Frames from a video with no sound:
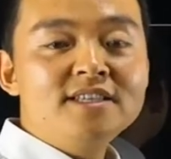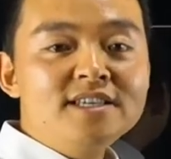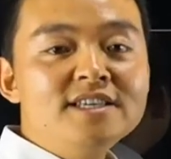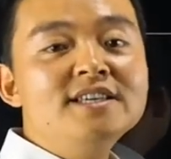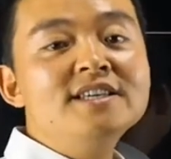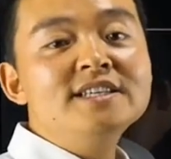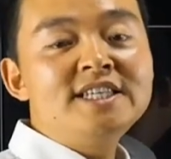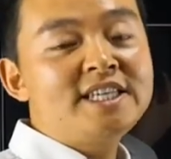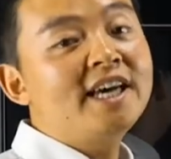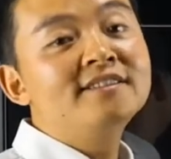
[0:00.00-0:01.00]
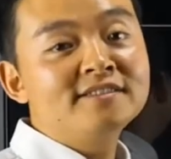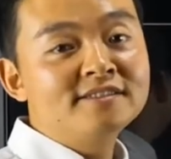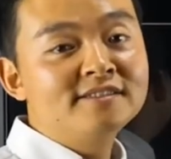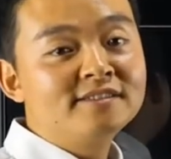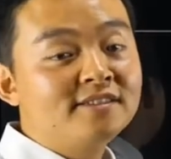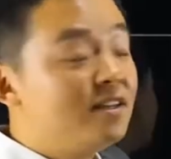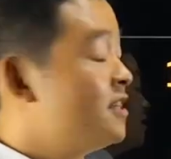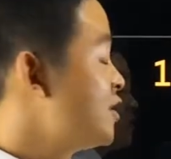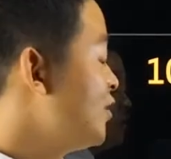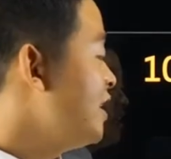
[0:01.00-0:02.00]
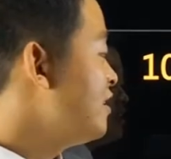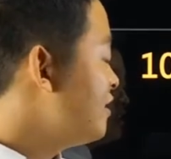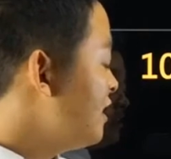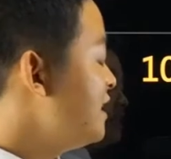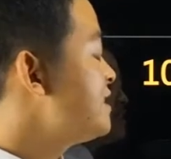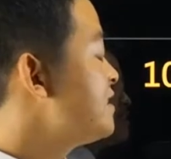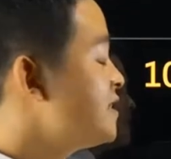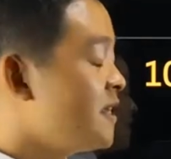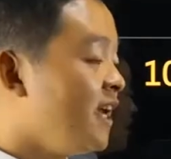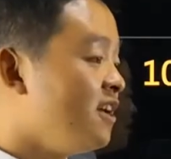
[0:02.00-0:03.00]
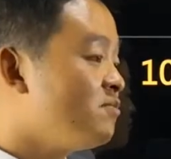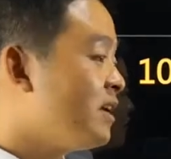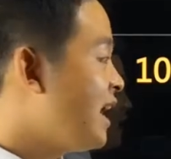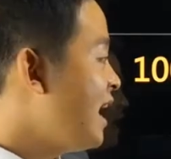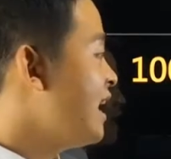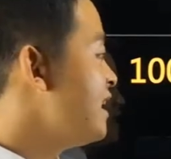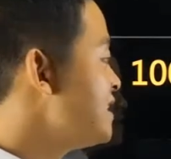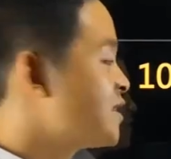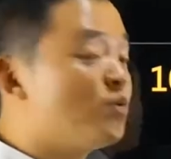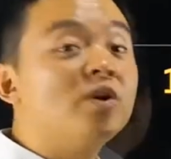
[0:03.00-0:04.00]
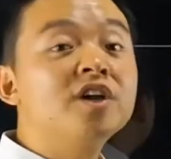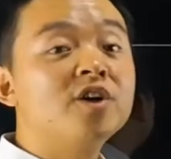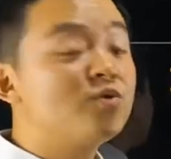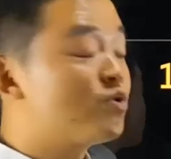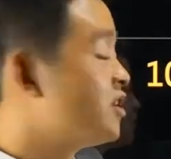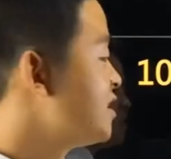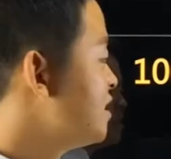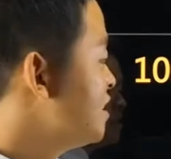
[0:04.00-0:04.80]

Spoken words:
1,000. So here it's the same as 100,